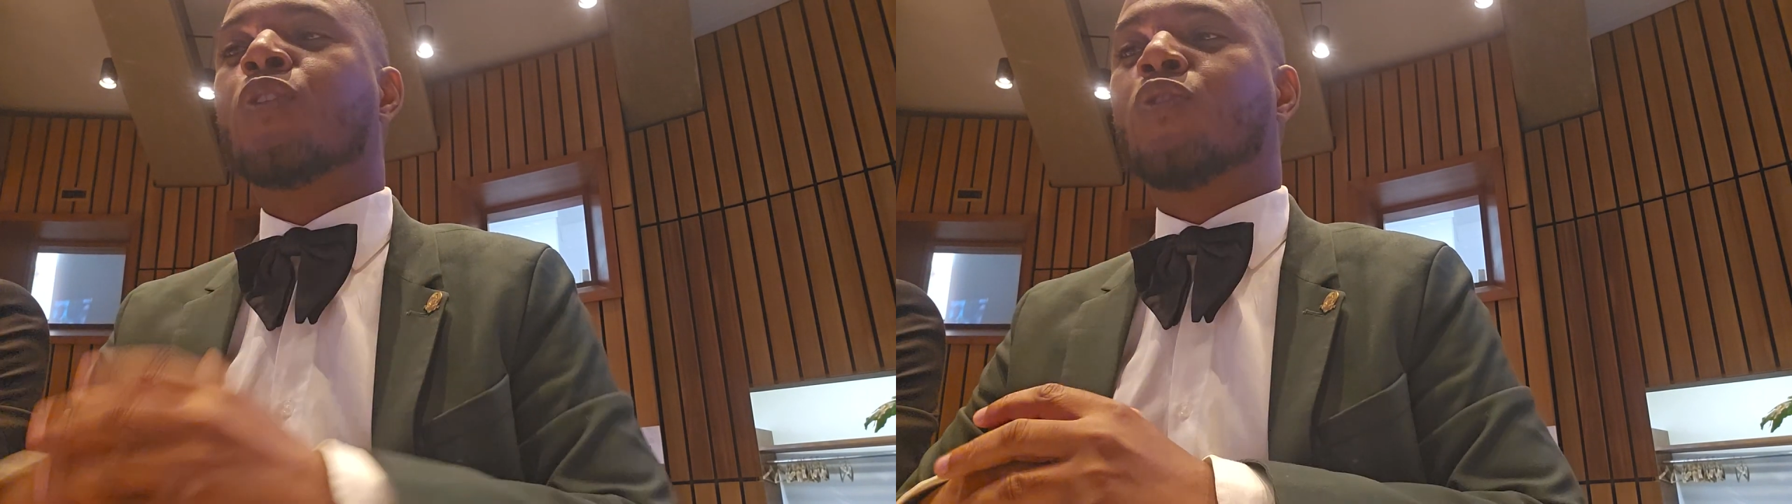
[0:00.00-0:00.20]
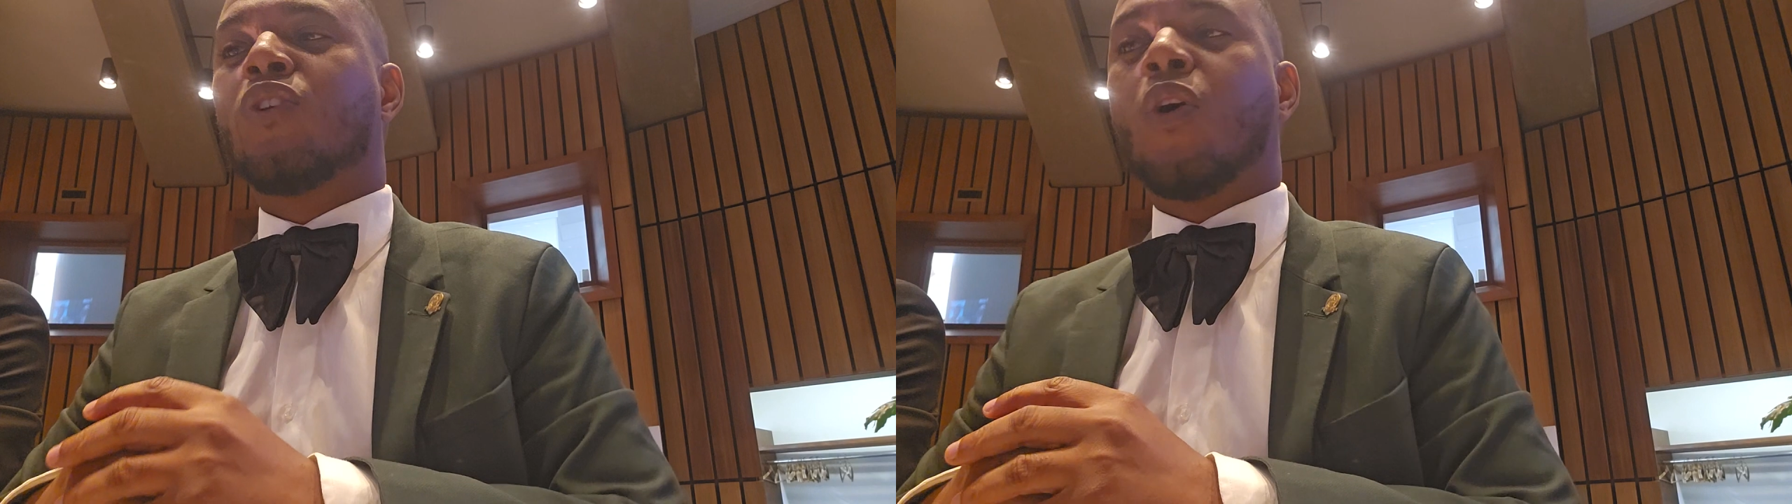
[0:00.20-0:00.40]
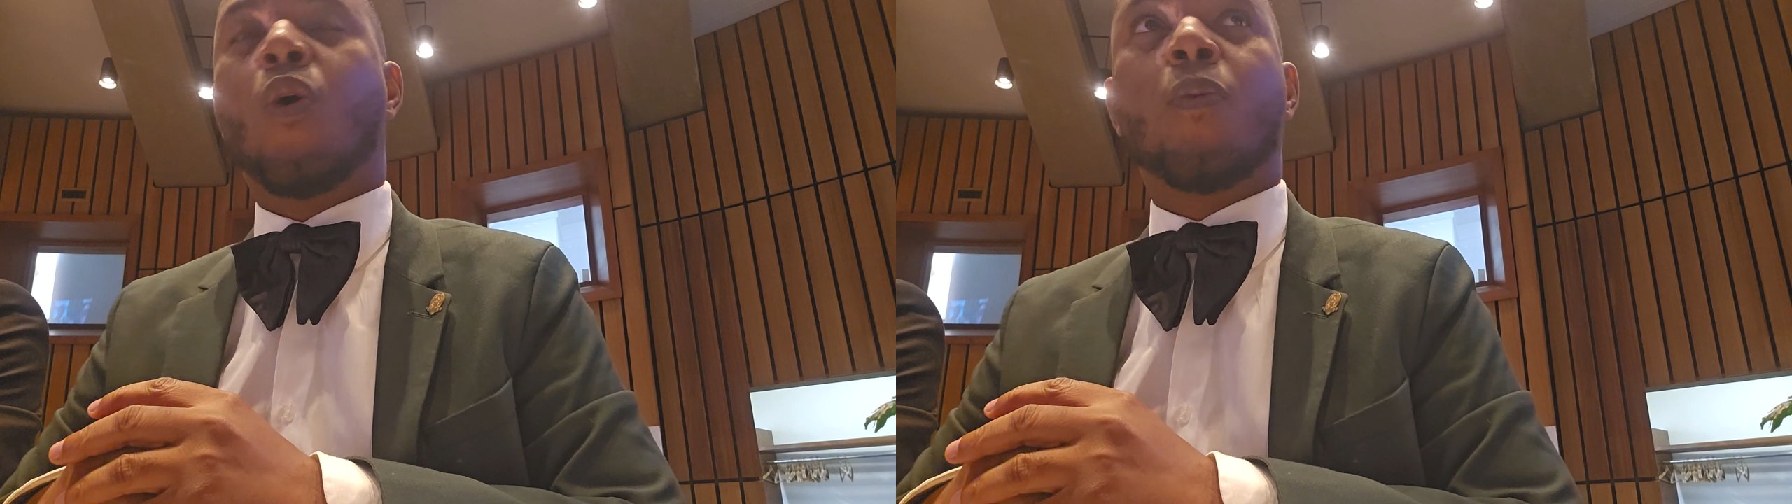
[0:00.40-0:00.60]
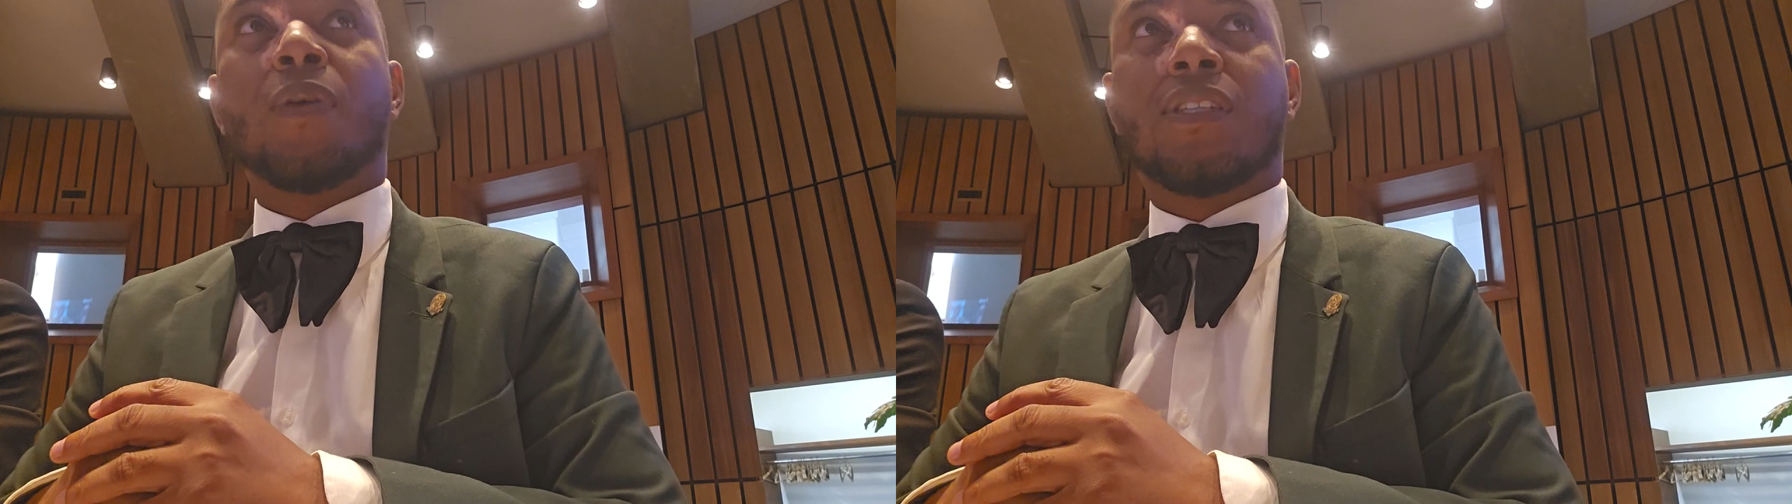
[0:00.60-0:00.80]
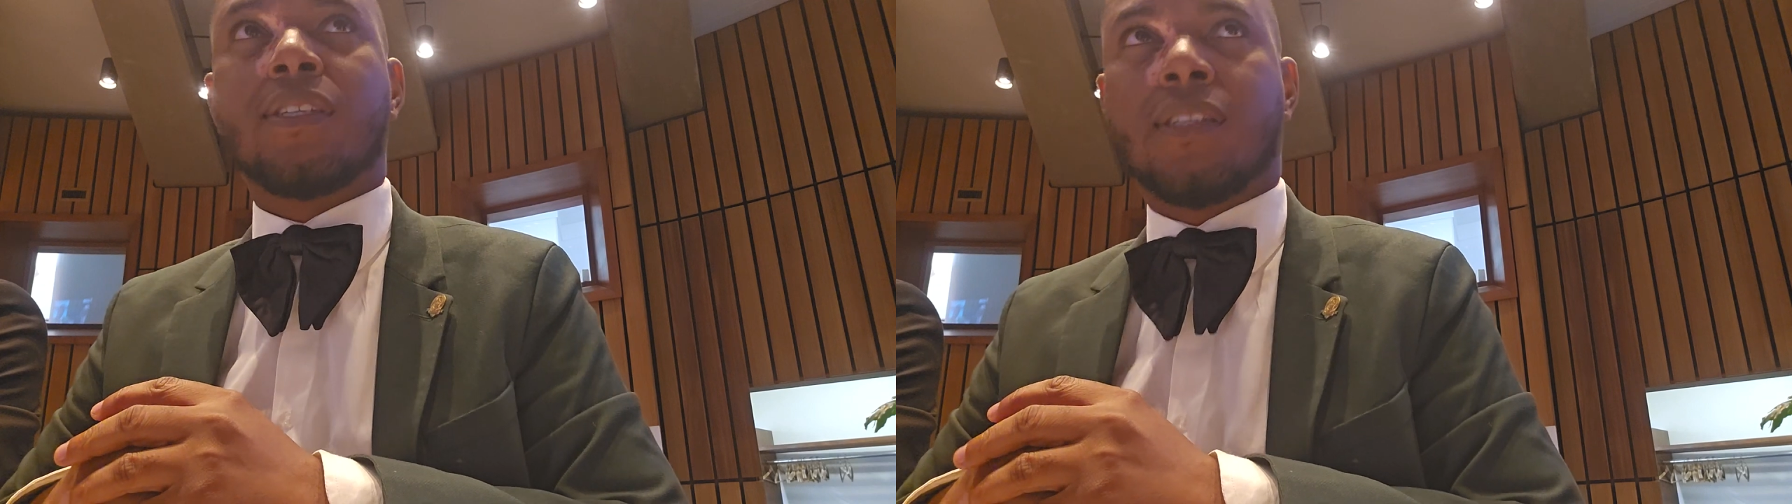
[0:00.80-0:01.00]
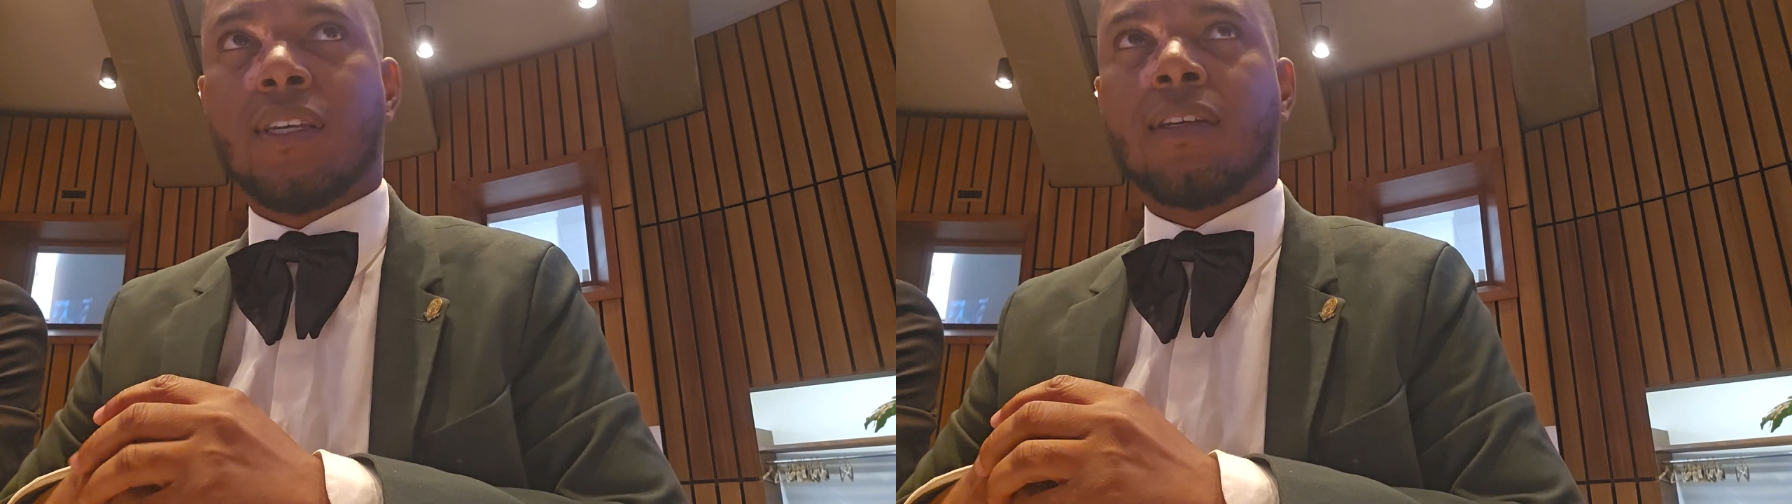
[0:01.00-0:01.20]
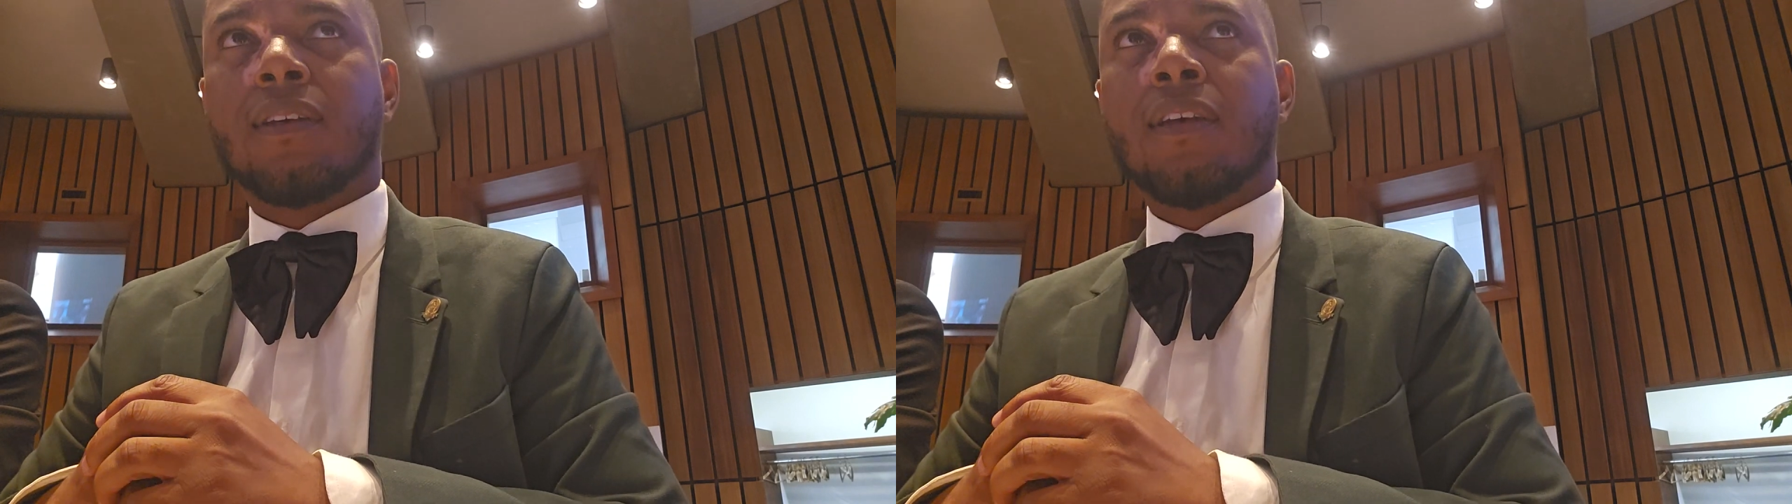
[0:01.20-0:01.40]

to the OPCC.